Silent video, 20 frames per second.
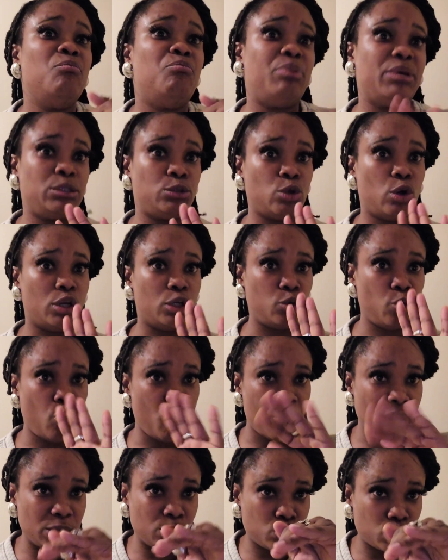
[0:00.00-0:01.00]
person do
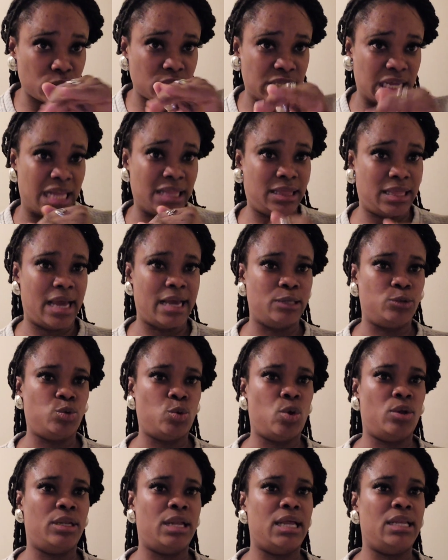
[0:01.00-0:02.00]
better sa tight
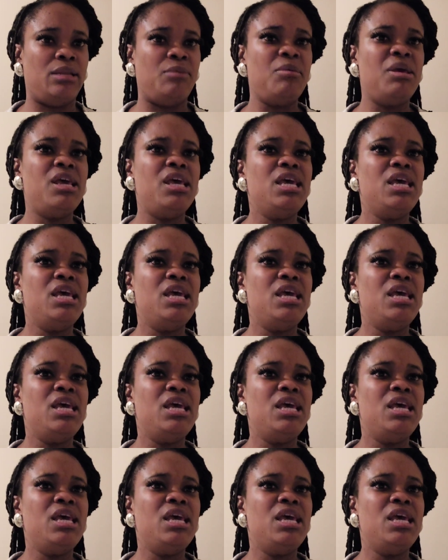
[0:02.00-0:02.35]
corner.